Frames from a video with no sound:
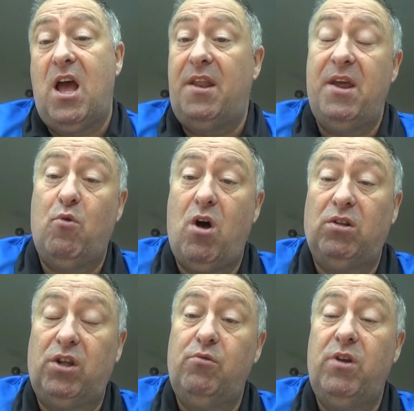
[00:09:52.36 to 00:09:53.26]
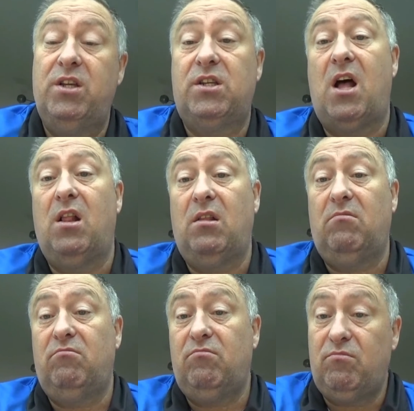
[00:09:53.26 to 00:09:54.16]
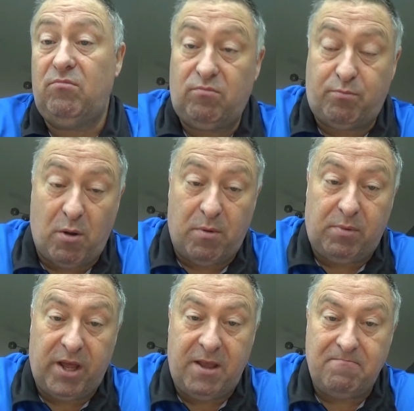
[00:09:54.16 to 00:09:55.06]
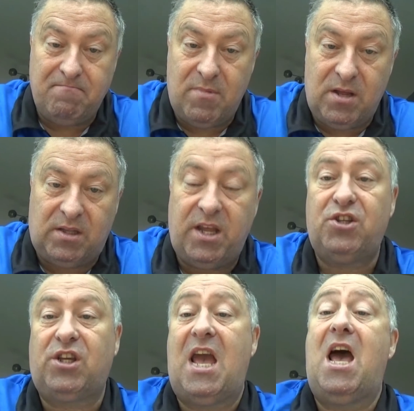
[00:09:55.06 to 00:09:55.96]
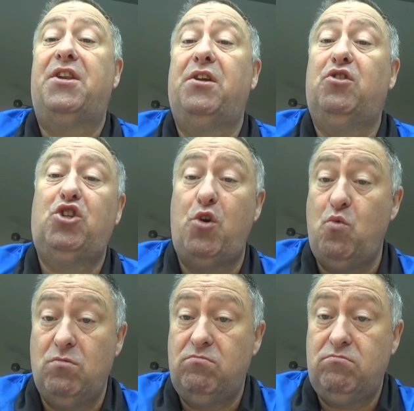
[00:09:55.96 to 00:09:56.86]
and then what I'll do is I'll probably discard two.